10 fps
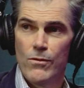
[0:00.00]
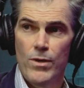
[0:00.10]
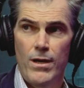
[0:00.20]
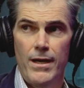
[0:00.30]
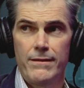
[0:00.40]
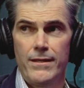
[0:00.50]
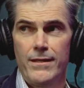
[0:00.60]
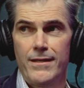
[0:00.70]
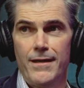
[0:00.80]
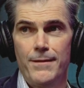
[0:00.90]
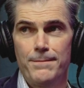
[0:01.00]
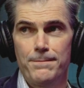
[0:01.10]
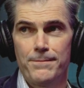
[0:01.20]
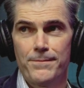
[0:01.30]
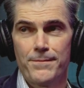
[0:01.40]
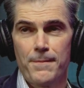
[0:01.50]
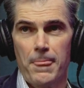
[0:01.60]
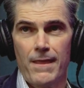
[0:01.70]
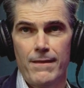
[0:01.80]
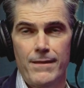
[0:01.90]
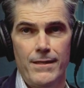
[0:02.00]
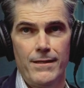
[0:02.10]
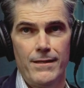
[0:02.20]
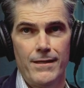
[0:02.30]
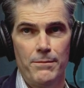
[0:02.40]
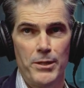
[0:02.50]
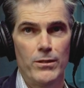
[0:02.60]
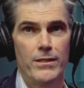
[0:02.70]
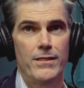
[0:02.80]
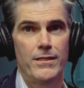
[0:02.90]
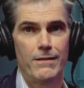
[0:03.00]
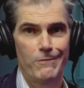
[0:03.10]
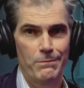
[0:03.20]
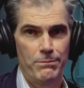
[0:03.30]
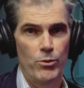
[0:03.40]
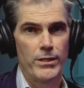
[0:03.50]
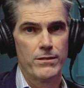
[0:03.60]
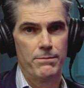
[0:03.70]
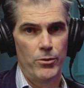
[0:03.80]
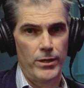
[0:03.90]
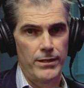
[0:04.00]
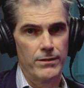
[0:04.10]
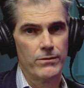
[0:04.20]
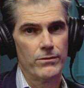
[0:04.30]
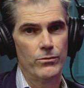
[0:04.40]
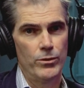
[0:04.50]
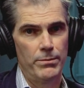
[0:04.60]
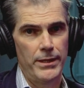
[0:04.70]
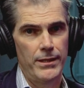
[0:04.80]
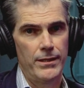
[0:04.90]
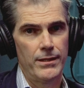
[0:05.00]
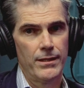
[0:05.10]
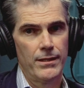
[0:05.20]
Well, I think um, the ability to get from point to point will be